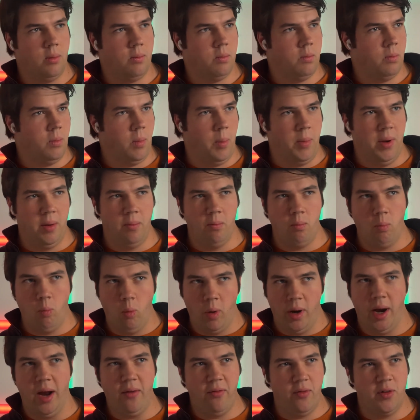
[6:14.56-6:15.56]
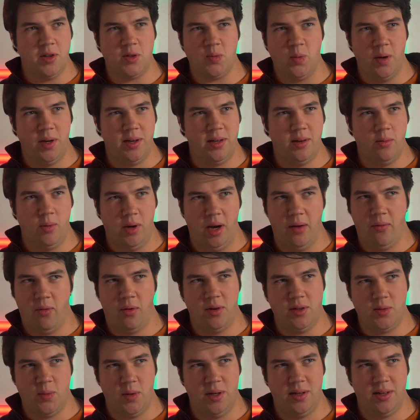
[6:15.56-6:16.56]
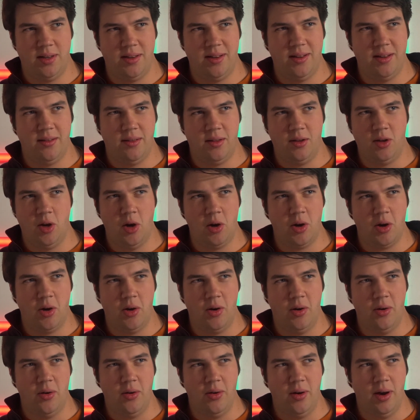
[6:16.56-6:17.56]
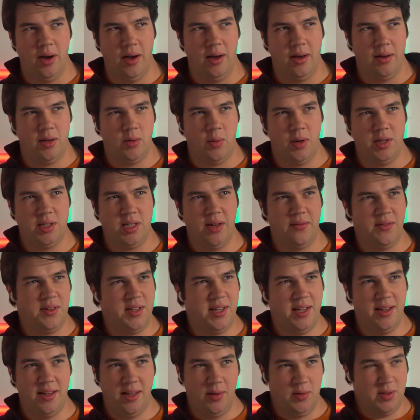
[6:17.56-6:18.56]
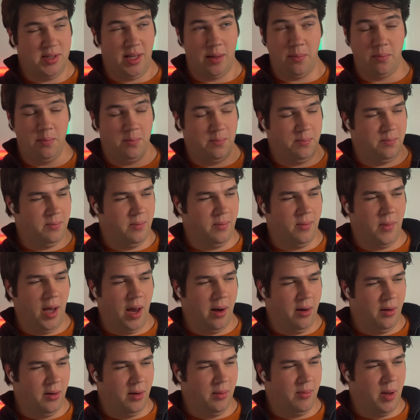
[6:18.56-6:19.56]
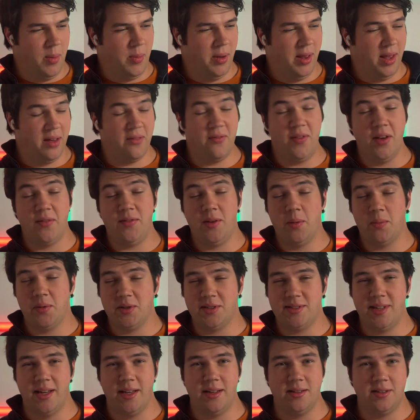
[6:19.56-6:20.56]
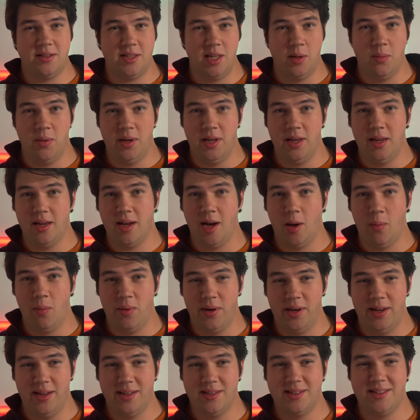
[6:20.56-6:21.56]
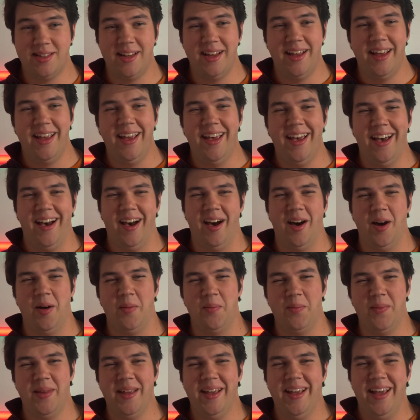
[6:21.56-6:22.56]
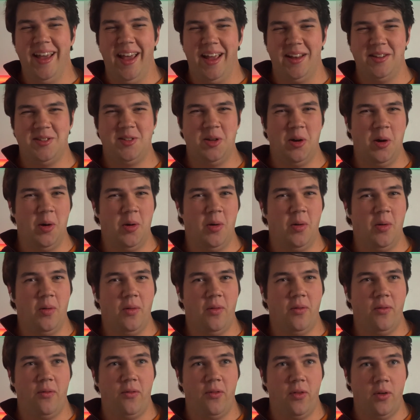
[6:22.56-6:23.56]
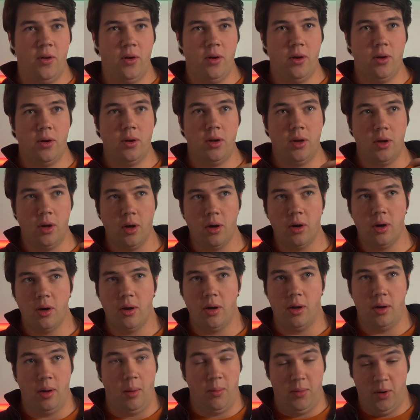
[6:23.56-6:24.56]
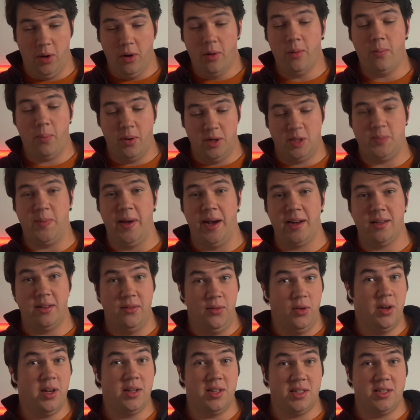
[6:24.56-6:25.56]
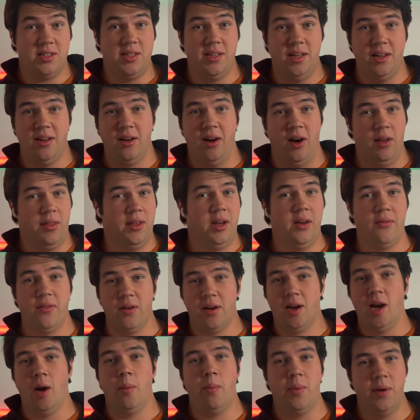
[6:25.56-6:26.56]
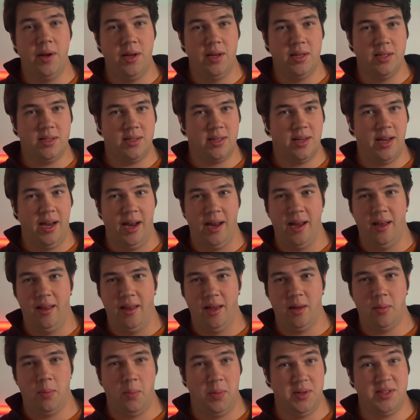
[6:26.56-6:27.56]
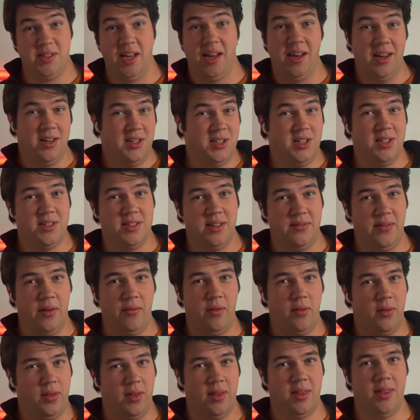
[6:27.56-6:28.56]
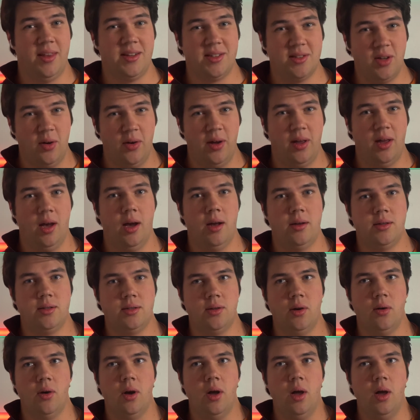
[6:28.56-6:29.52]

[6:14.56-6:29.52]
I mean, when I first went to the NOCO in 2017, it was like I don't know, maybe like 50% CBD companies, and so for your perspective, you get to see all the different companies and kind of like percentages of everything that's going on. So,